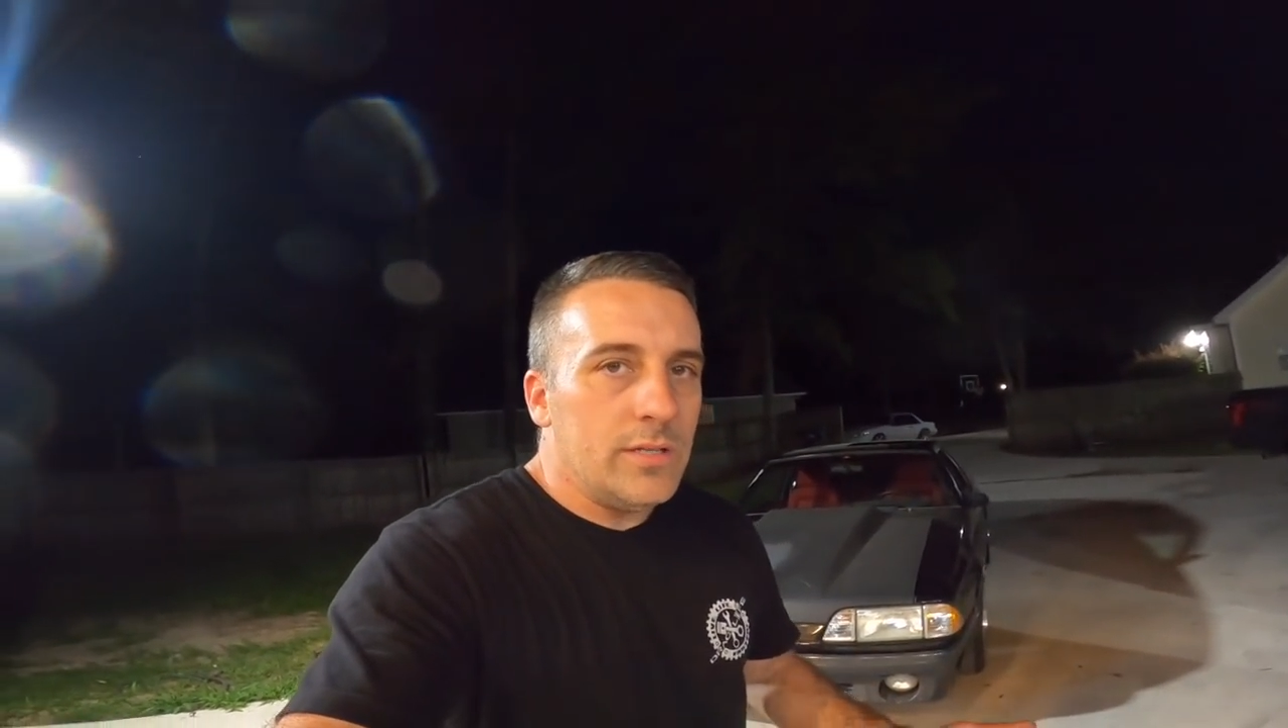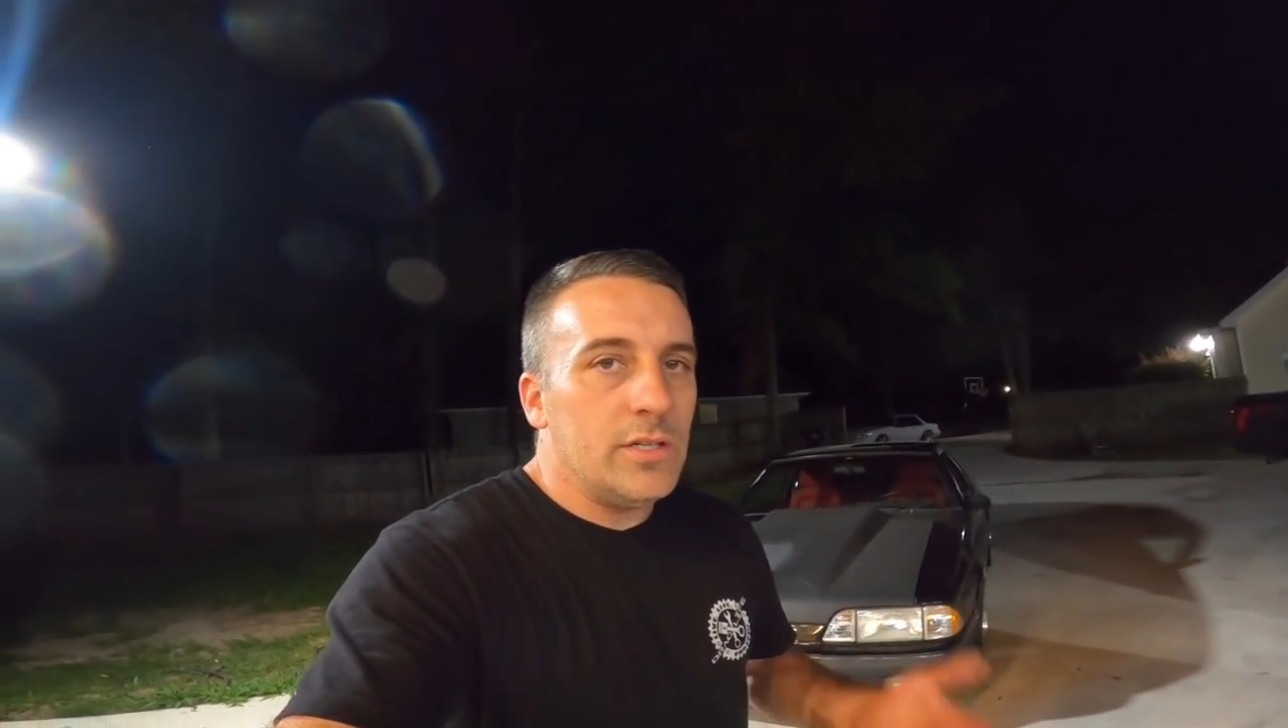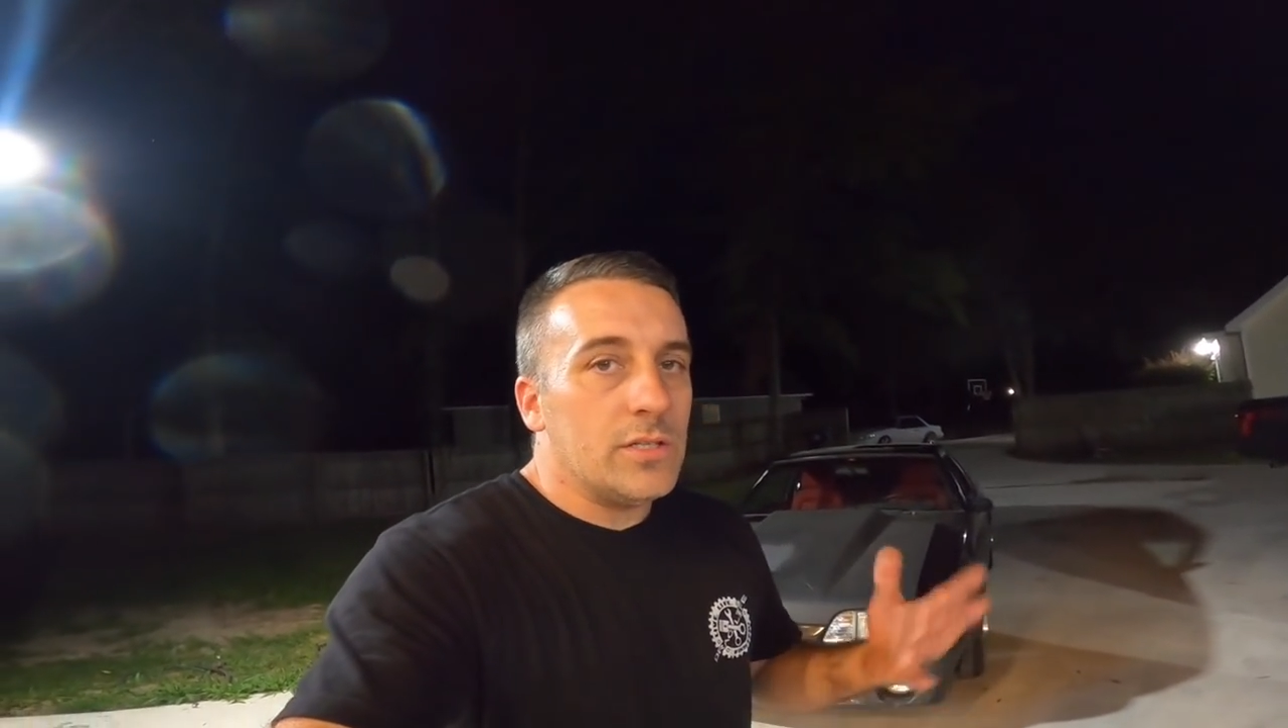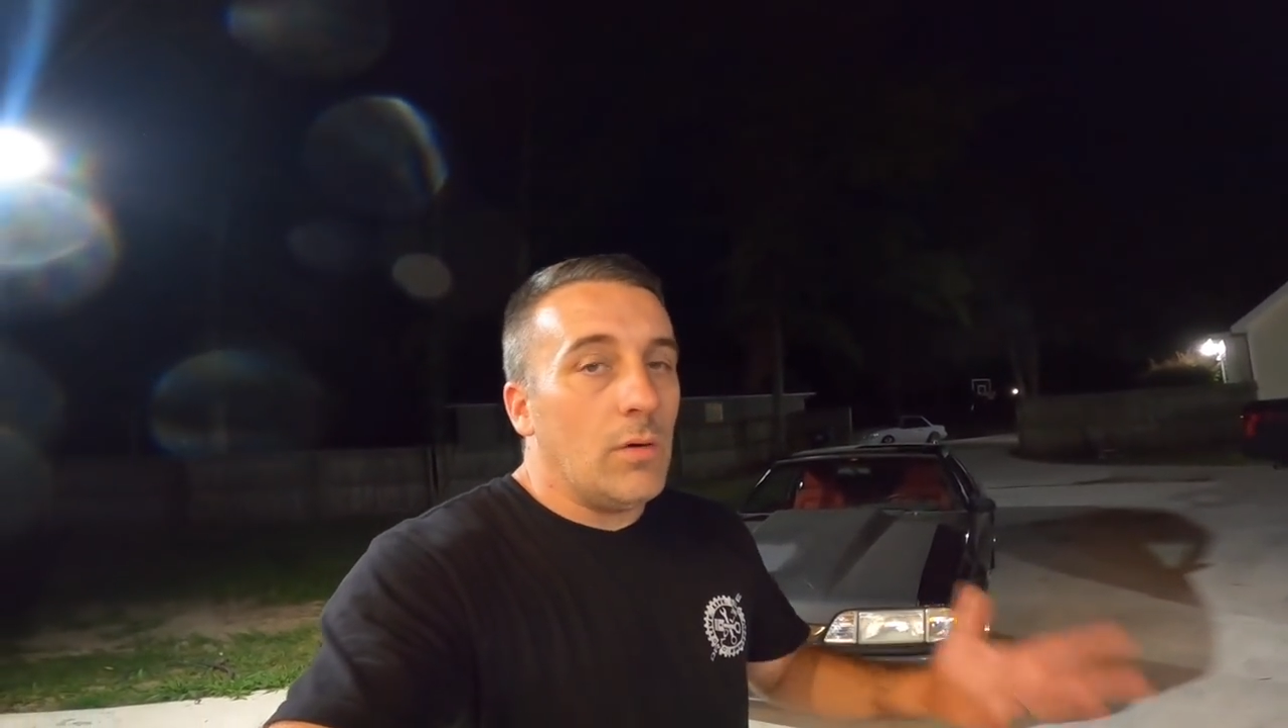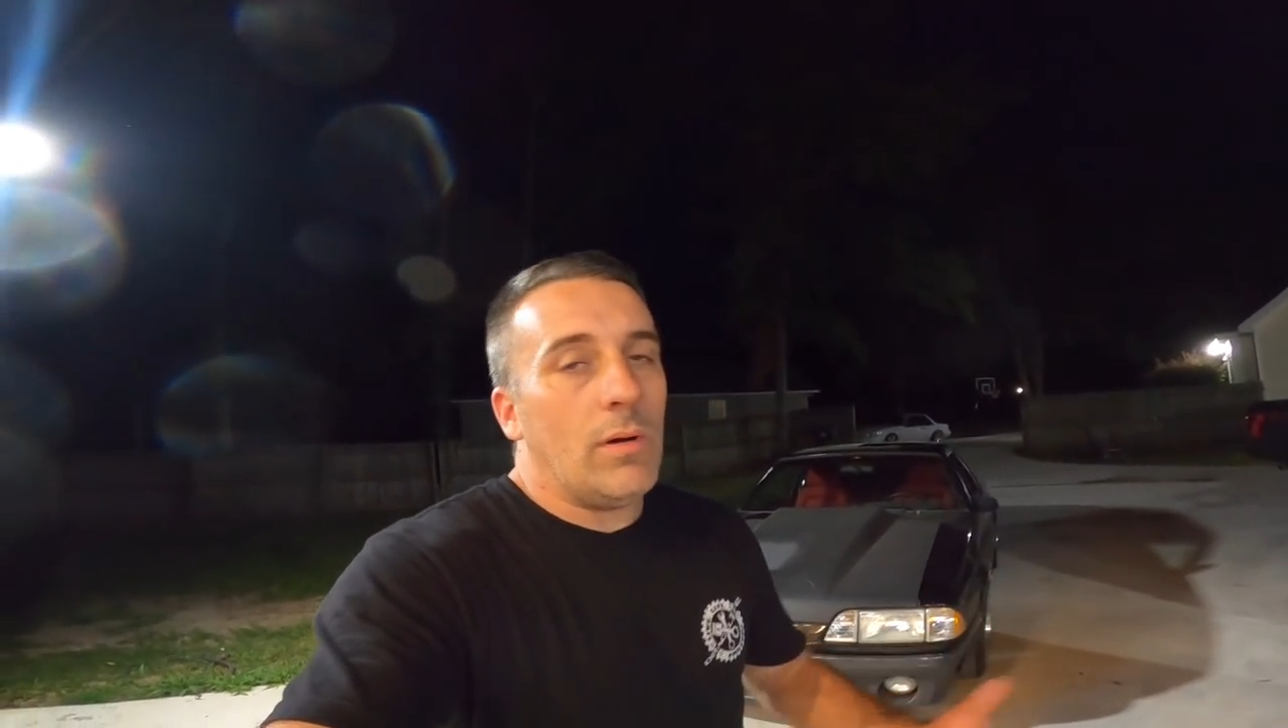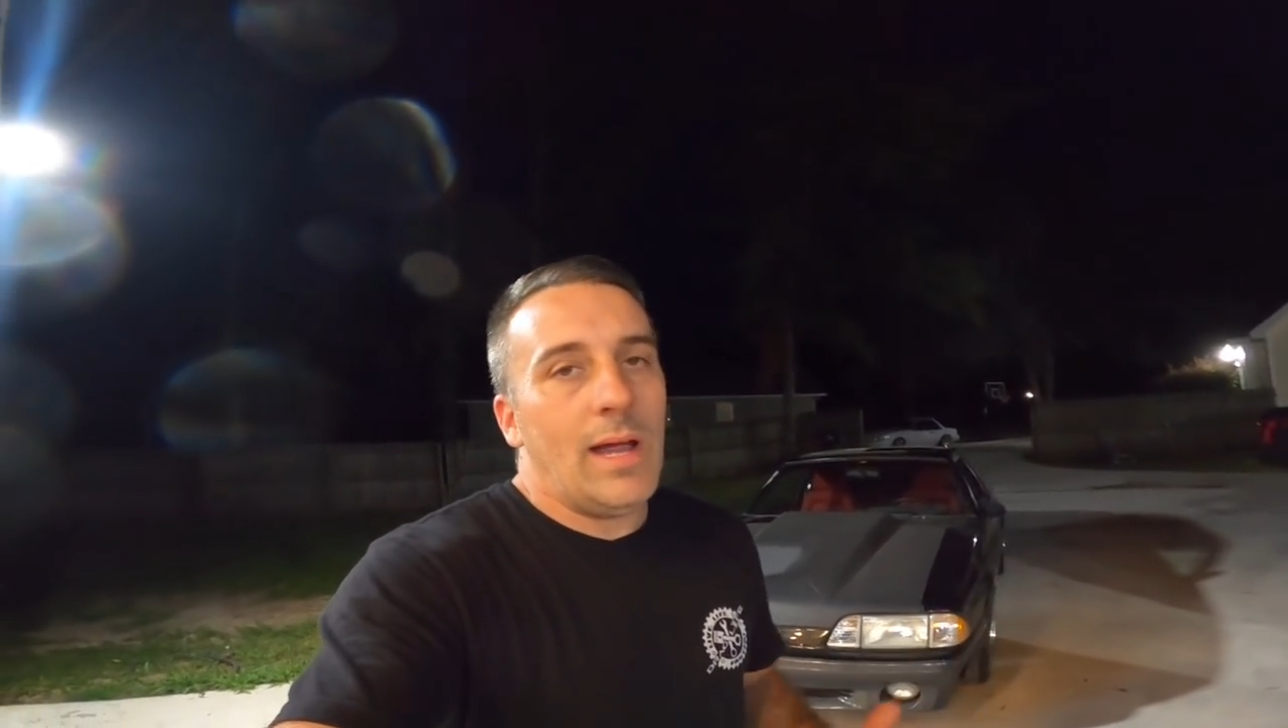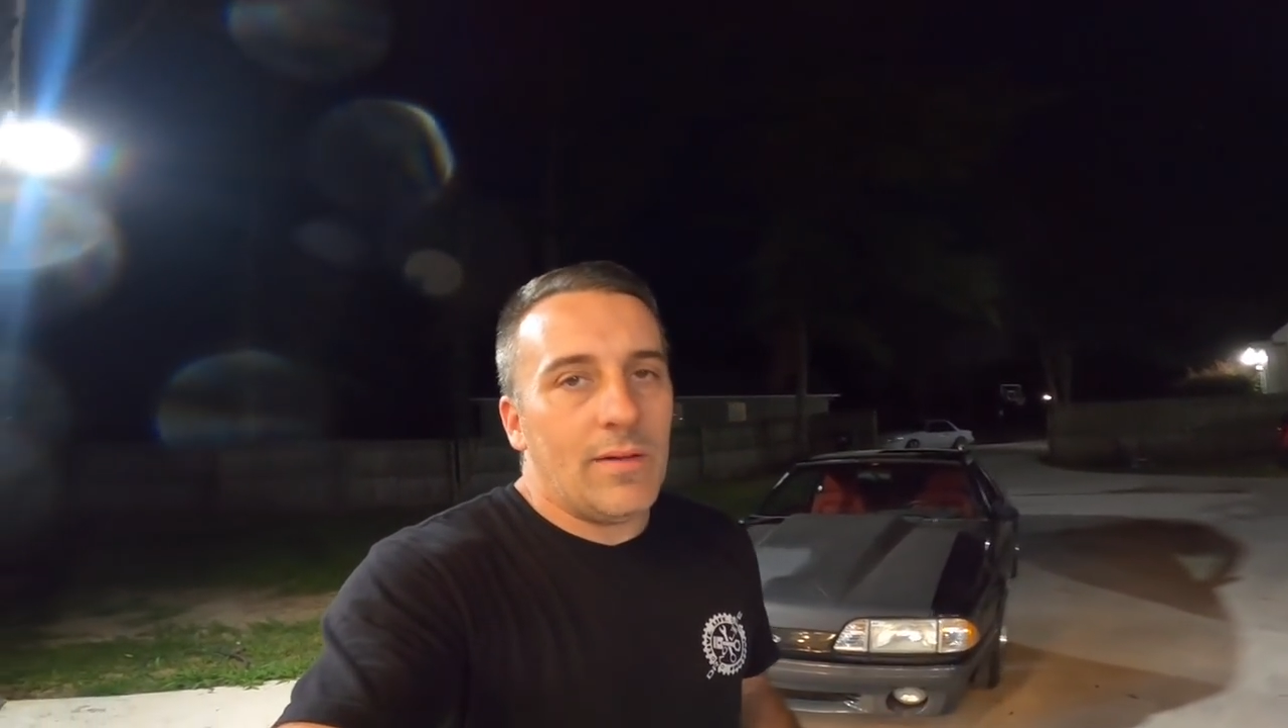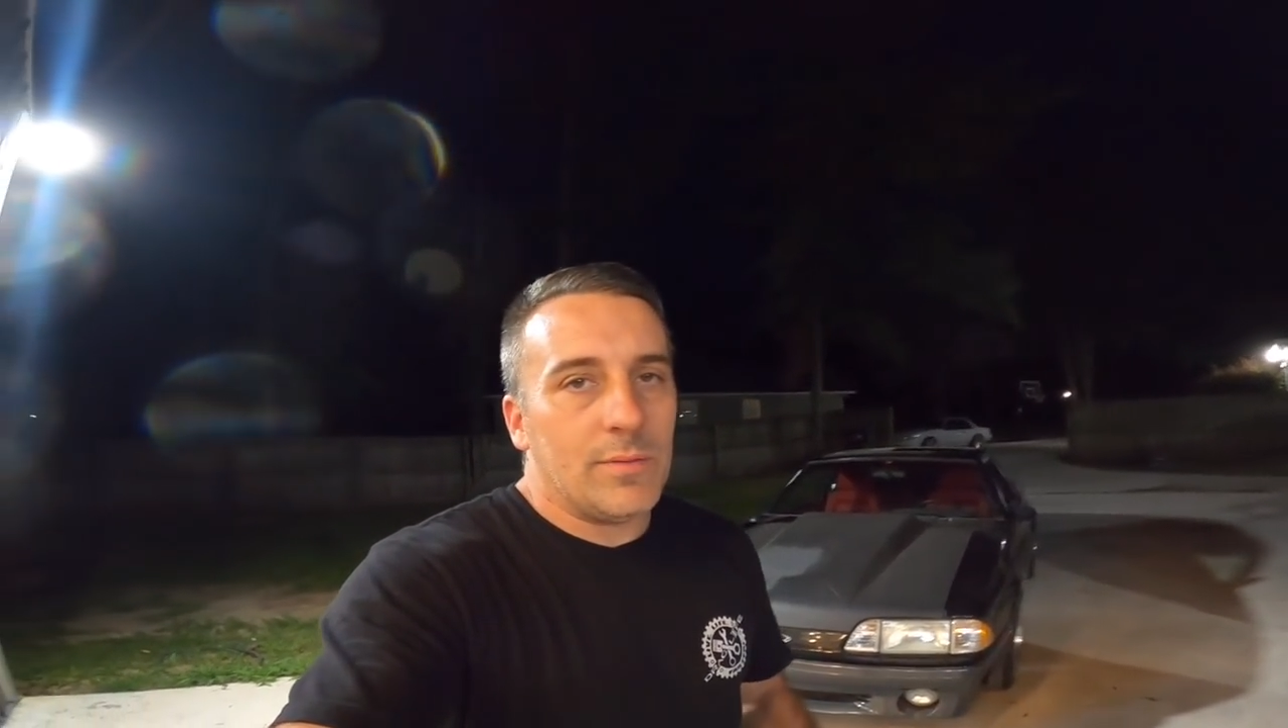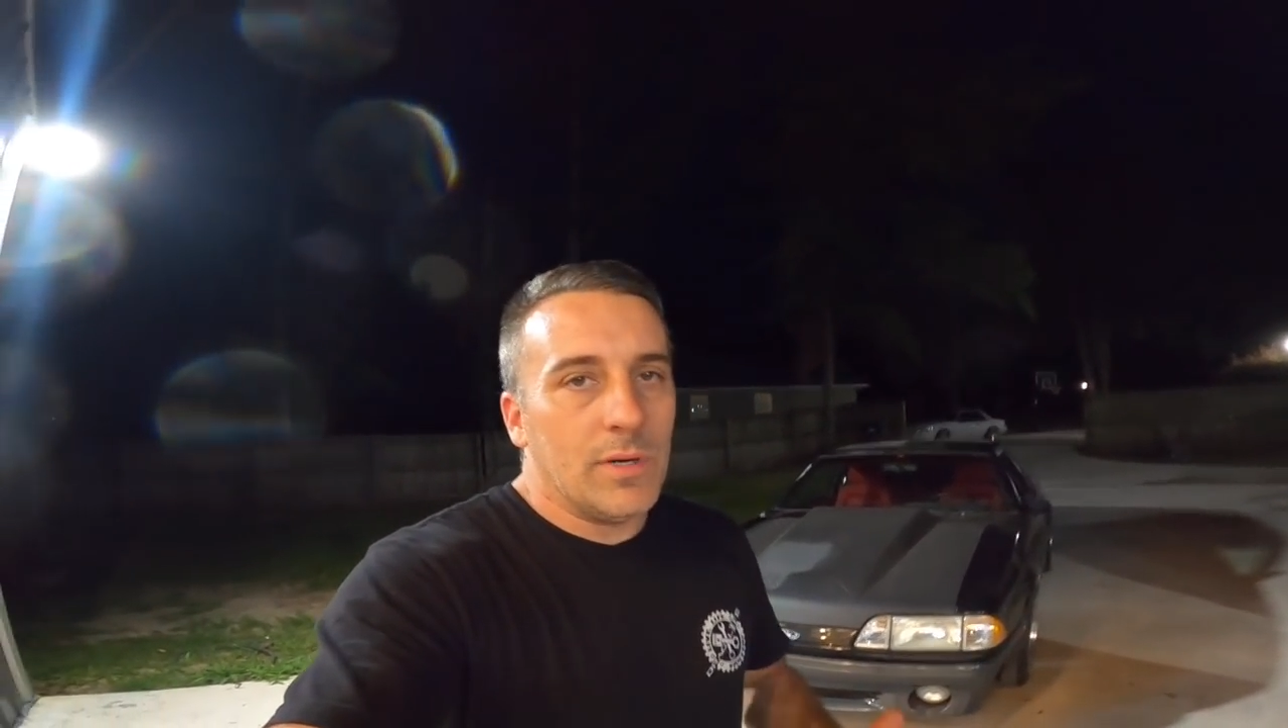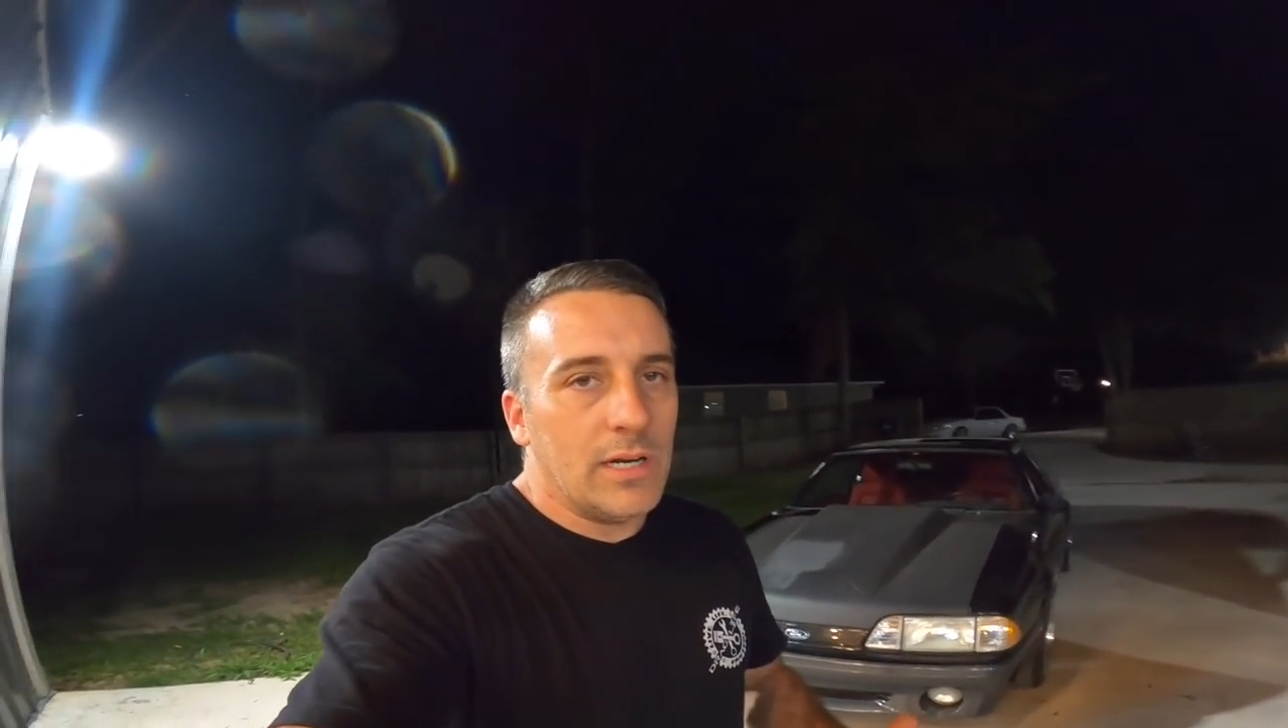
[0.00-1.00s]
you don't
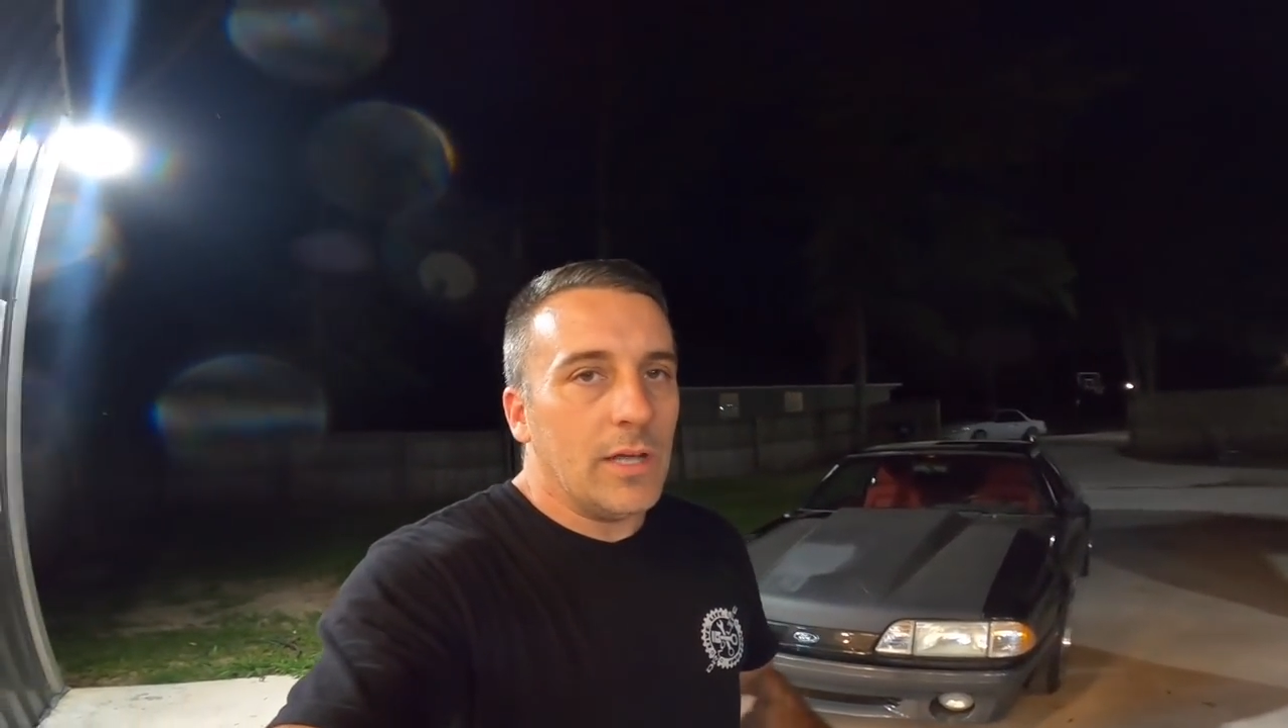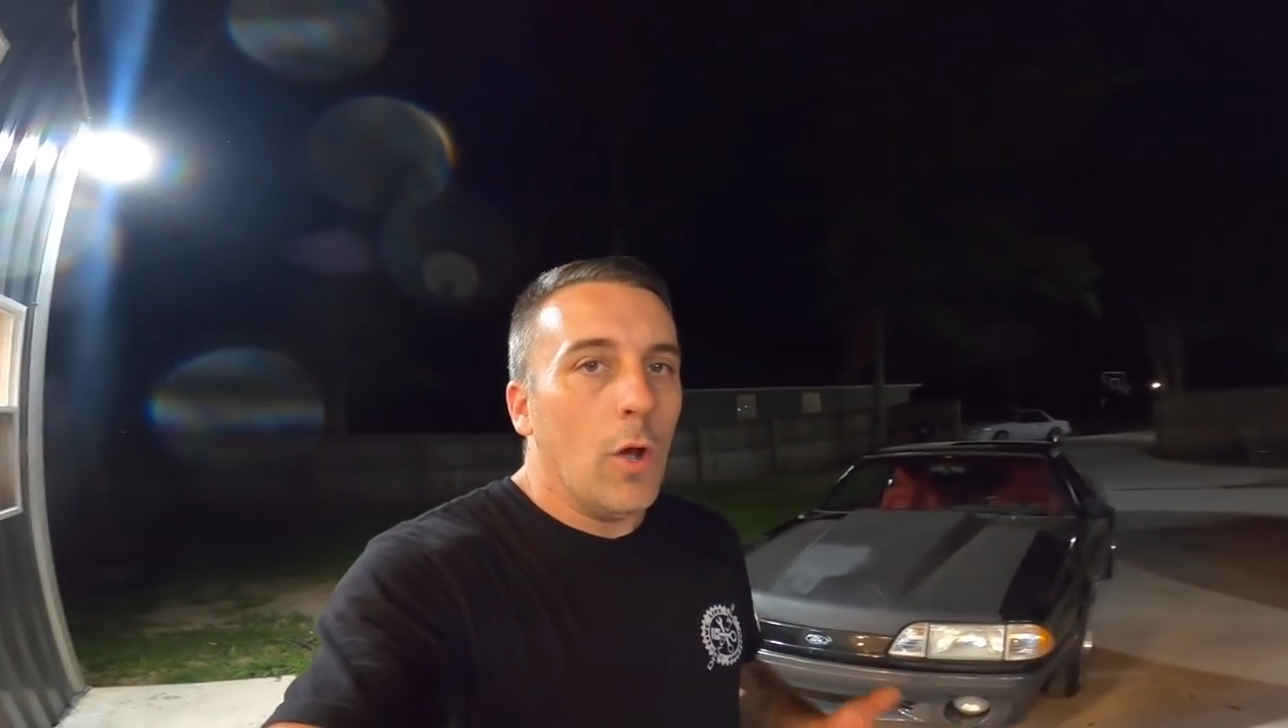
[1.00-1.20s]
have the money to